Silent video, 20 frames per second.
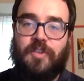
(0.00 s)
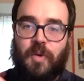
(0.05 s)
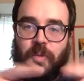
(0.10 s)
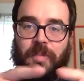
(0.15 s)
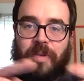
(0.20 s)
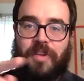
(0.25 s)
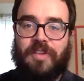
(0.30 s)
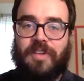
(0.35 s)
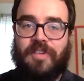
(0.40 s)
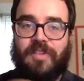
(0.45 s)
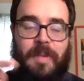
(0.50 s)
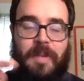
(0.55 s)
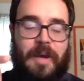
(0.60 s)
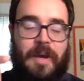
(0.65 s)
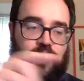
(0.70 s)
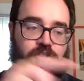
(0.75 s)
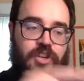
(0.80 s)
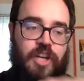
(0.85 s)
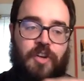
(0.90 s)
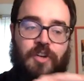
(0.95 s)
whole business
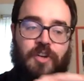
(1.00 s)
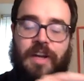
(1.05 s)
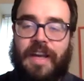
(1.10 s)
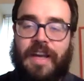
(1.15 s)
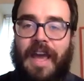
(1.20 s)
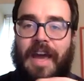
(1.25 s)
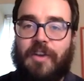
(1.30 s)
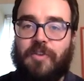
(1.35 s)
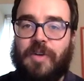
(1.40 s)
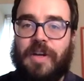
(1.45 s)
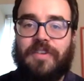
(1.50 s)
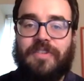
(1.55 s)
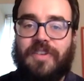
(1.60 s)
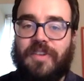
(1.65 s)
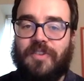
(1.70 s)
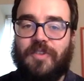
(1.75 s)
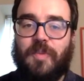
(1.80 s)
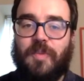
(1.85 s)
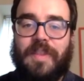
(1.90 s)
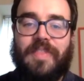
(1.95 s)
about sharing
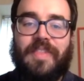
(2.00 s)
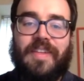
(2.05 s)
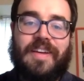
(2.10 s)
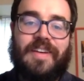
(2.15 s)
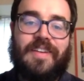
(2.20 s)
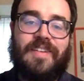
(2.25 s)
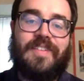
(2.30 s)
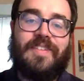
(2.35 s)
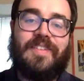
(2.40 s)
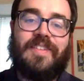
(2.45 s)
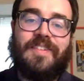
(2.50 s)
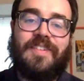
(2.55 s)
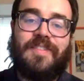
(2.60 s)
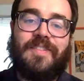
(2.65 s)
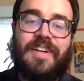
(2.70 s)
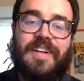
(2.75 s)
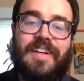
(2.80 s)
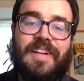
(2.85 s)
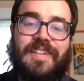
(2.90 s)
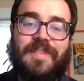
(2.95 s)
addresses with things,
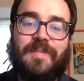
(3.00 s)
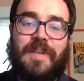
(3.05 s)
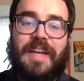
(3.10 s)
right?